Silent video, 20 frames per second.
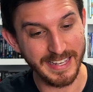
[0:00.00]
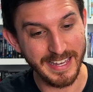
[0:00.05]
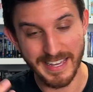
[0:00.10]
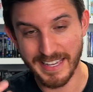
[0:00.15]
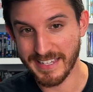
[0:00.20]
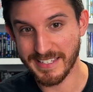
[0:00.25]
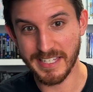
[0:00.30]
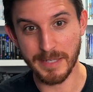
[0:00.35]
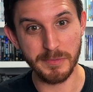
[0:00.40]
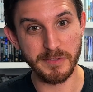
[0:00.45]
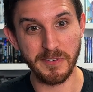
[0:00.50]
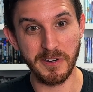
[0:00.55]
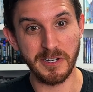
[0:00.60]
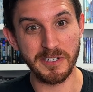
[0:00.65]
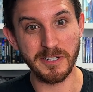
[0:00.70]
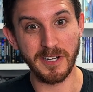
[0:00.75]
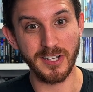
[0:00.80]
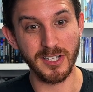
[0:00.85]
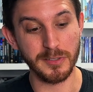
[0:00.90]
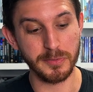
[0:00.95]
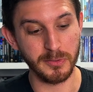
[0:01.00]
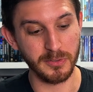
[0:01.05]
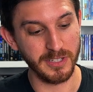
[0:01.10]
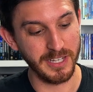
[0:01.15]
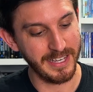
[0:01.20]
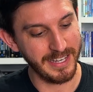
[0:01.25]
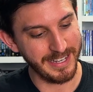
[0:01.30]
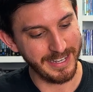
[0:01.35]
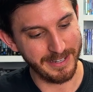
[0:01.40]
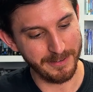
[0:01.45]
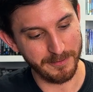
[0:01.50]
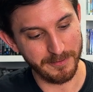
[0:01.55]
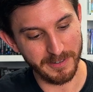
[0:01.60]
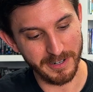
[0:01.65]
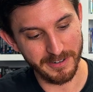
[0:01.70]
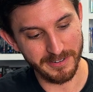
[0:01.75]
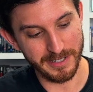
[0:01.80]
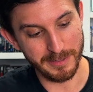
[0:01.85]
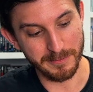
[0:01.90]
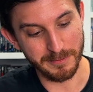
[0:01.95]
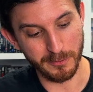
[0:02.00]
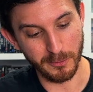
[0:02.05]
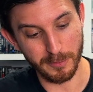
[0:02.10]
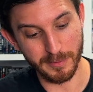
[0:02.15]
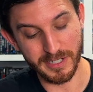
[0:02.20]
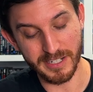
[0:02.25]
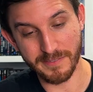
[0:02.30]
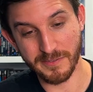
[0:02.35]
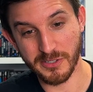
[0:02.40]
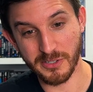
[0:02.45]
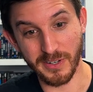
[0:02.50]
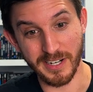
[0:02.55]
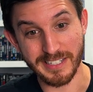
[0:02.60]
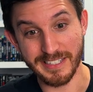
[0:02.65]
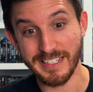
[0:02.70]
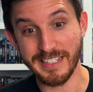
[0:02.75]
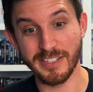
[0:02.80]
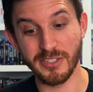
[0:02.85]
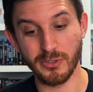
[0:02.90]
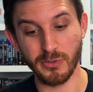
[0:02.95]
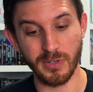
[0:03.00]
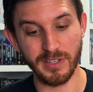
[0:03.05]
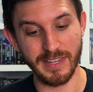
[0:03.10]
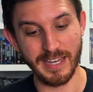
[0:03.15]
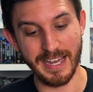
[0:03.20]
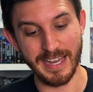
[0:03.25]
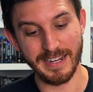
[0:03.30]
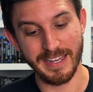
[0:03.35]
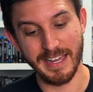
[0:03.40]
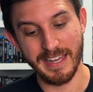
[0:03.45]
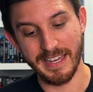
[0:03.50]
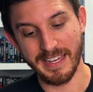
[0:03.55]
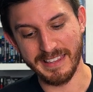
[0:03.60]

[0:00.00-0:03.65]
He seems very knowledgeable and very informative. So I did enjoy that.